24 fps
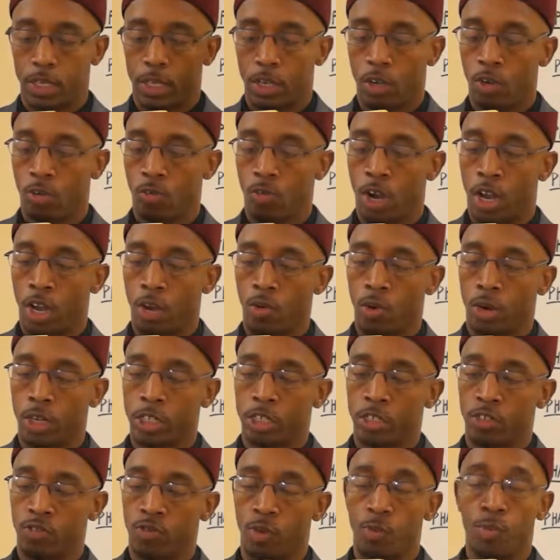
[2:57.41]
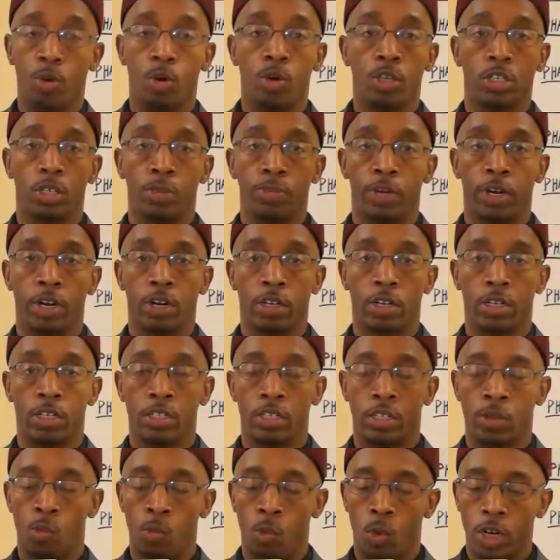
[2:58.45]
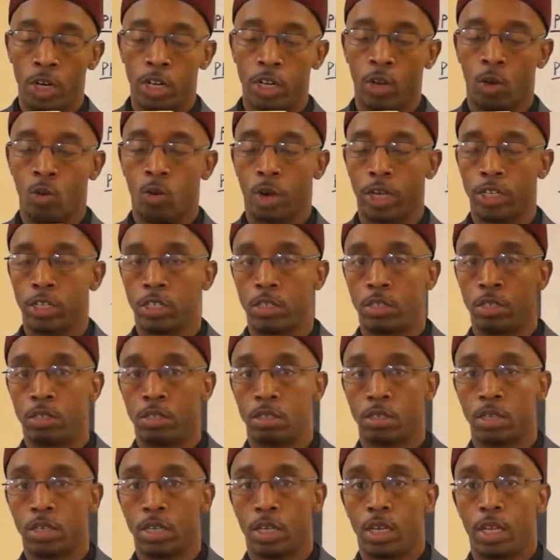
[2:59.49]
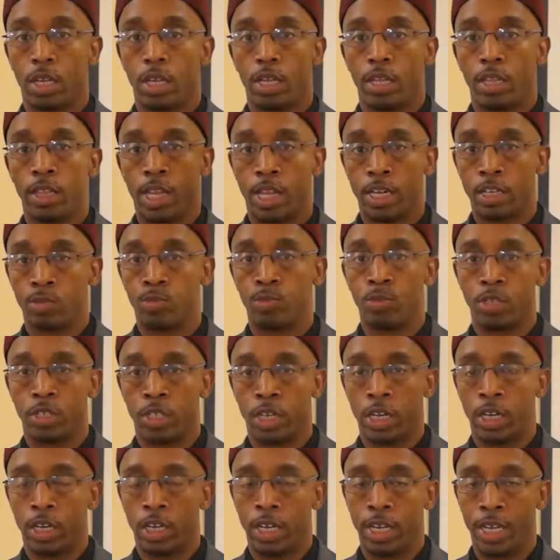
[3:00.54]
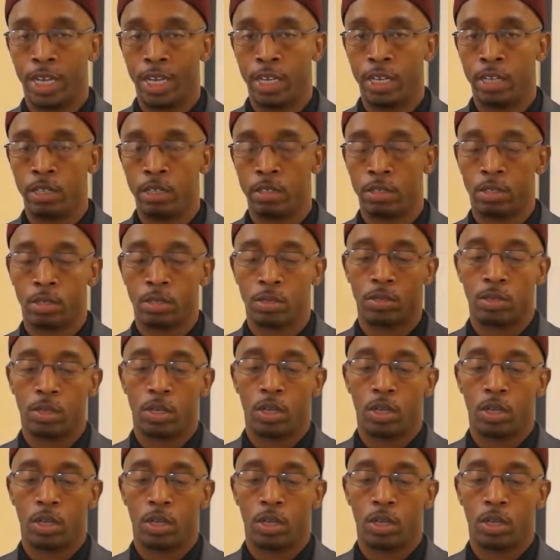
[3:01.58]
Quran questions for Moorish Americans. And one of the questions that is presented is,